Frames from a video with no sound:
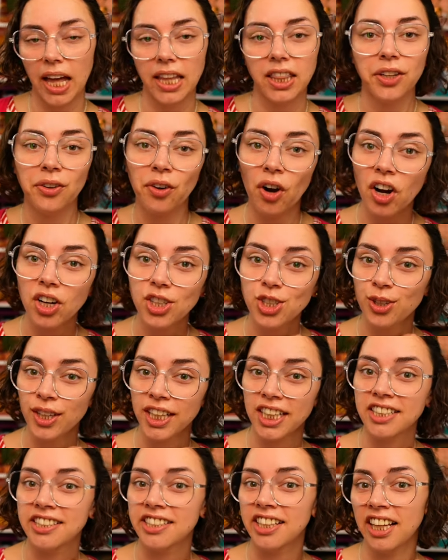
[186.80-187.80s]
And there are
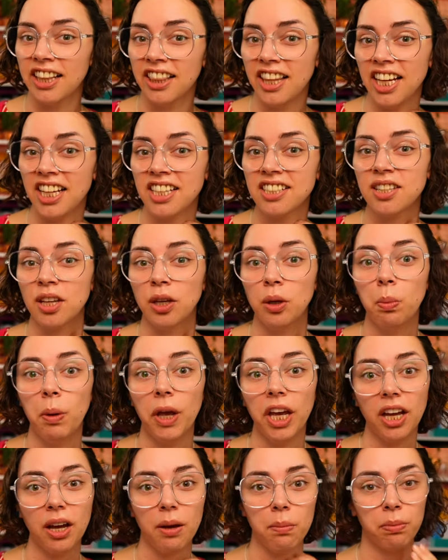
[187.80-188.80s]
tricks and things that you
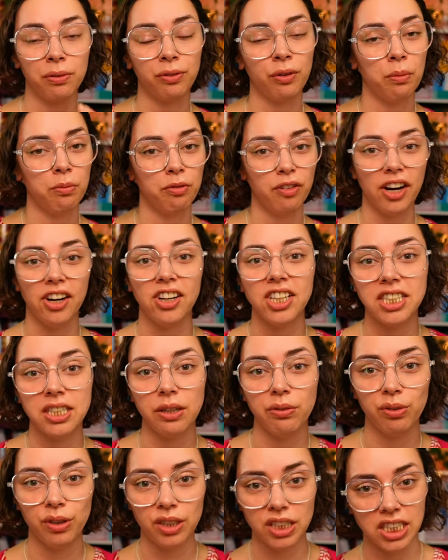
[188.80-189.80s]
pick up from various
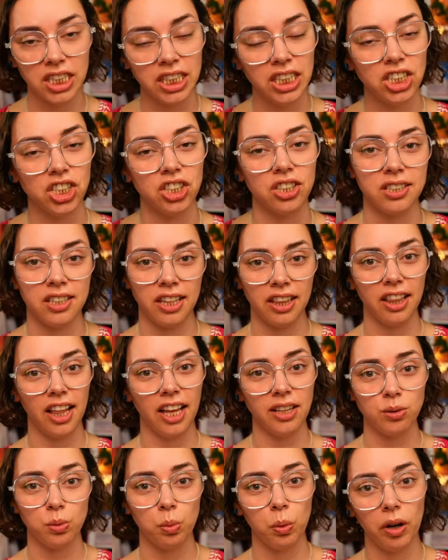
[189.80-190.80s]
different teachers, and
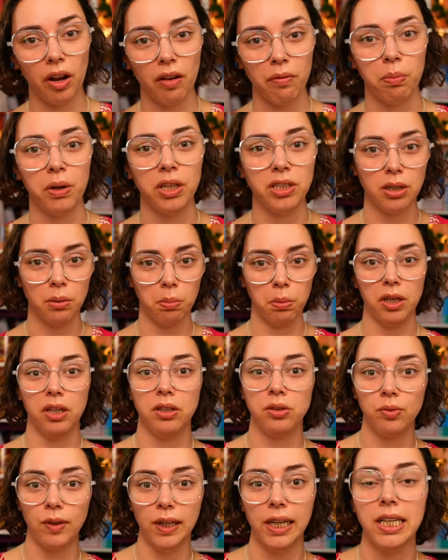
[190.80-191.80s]
that's what I've picked up, and
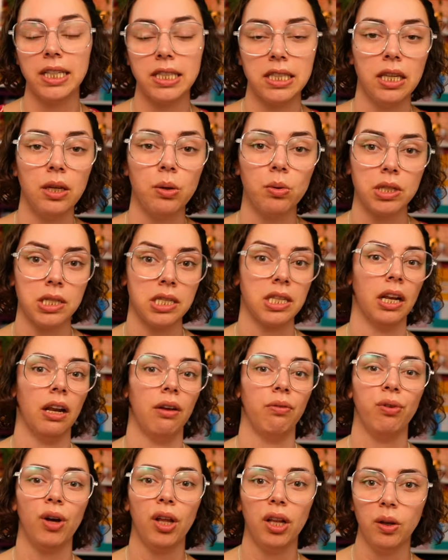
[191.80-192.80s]
it's really a sequence that
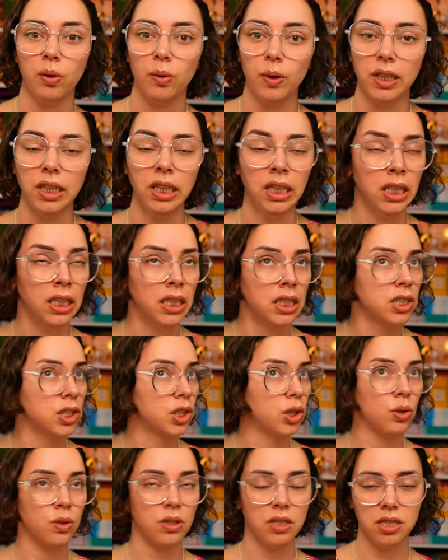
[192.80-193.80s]
I follow, and
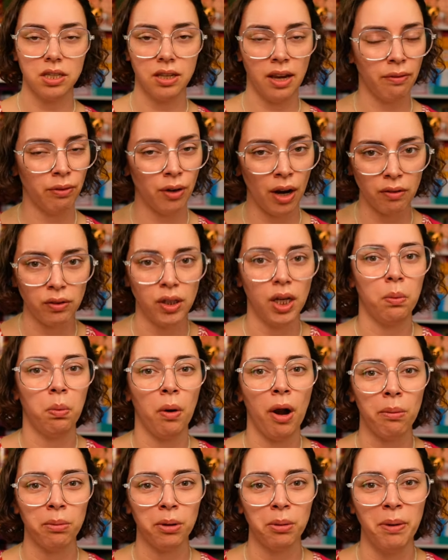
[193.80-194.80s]
students never have any
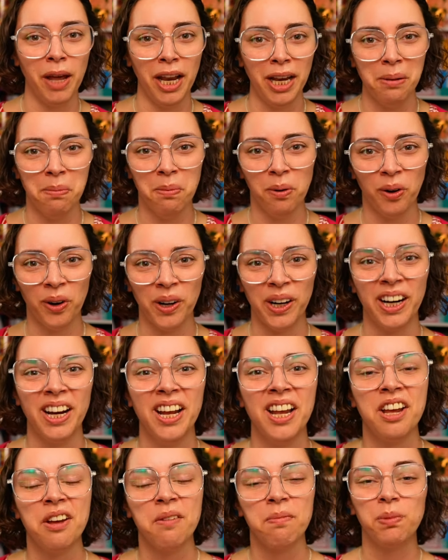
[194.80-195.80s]
problem anymore,
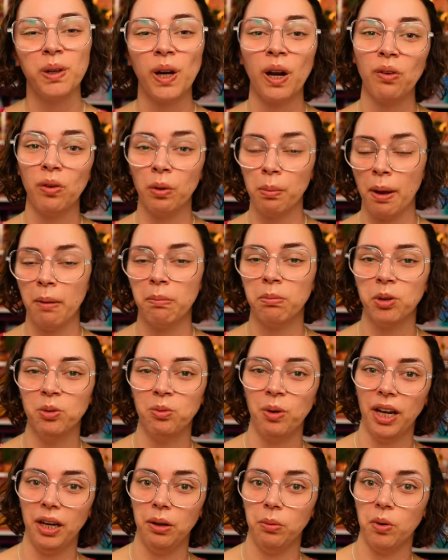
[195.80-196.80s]
but I remember
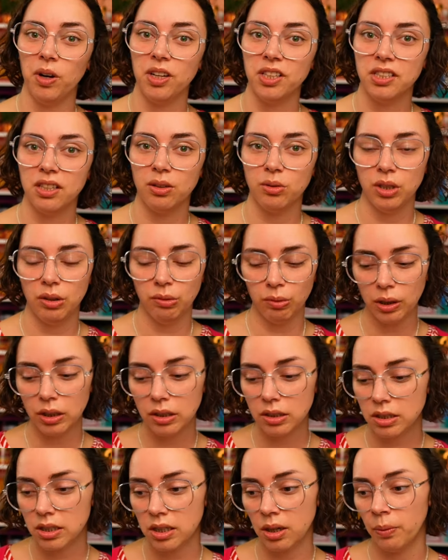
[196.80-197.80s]
when it was so
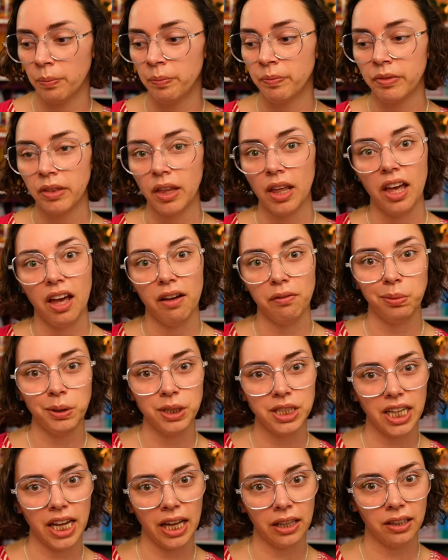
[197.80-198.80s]
difficult. So I've
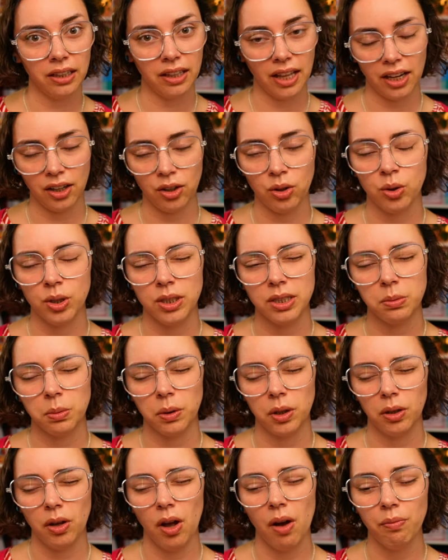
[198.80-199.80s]
put together that course.
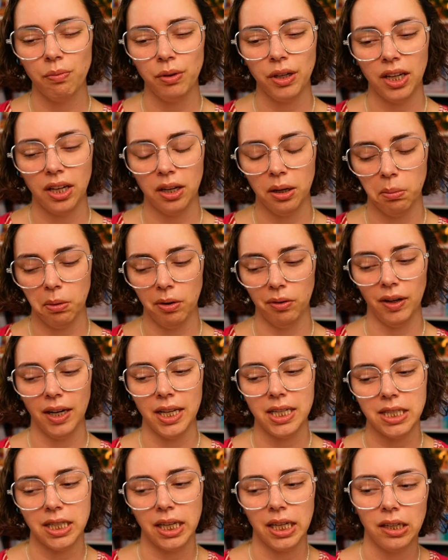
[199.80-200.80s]
We're hopefully going to be
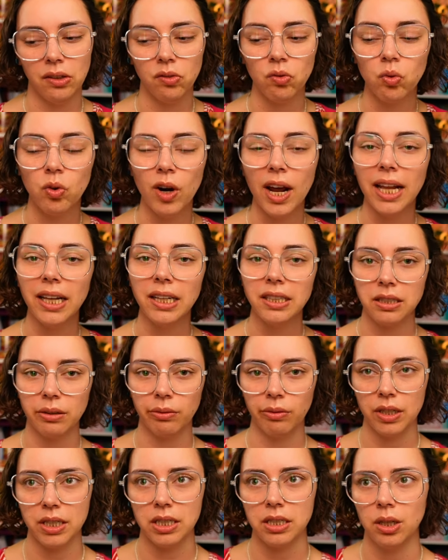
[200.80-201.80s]
releasing it
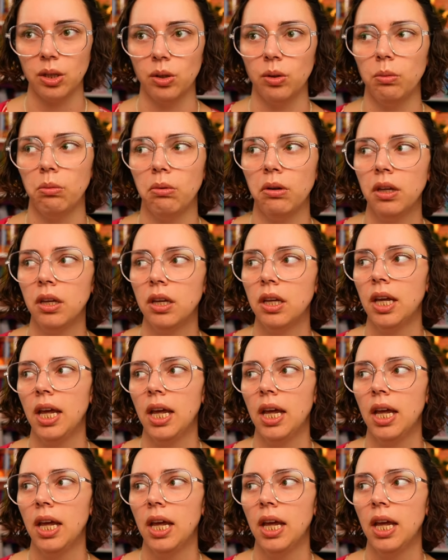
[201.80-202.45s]
relatively soon,